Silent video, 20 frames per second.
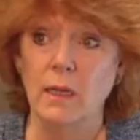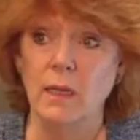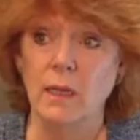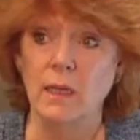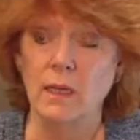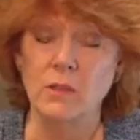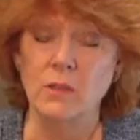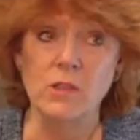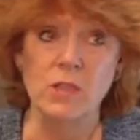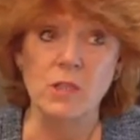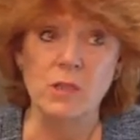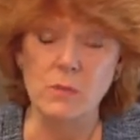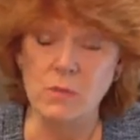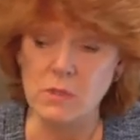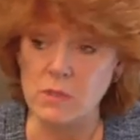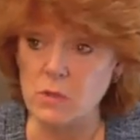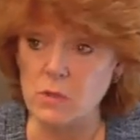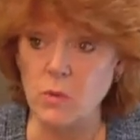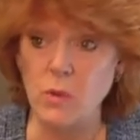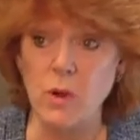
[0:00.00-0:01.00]
And she
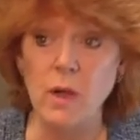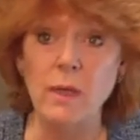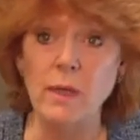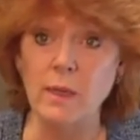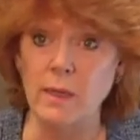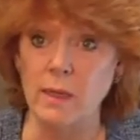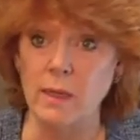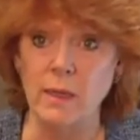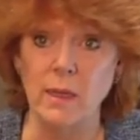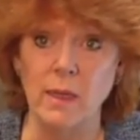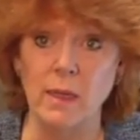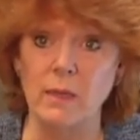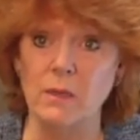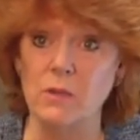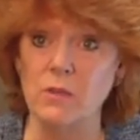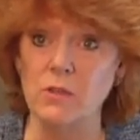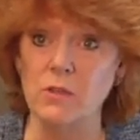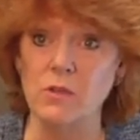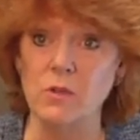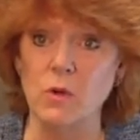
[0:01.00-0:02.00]
was crying and
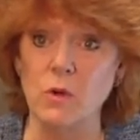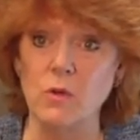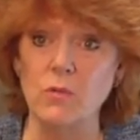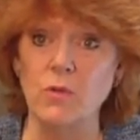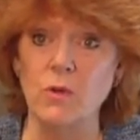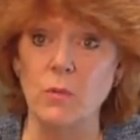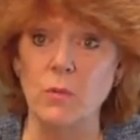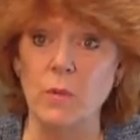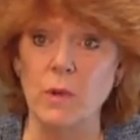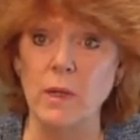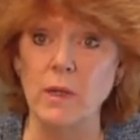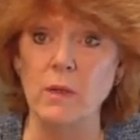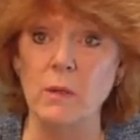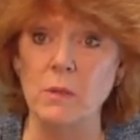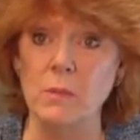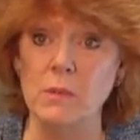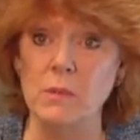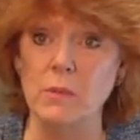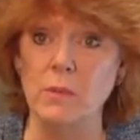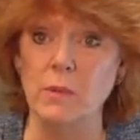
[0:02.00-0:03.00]
just
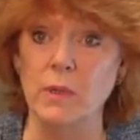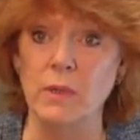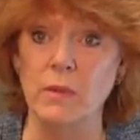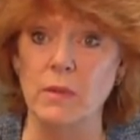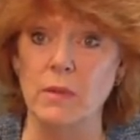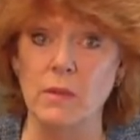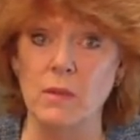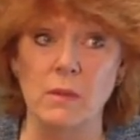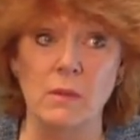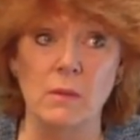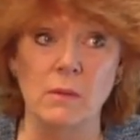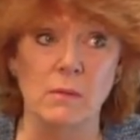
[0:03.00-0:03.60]
overwhelmed with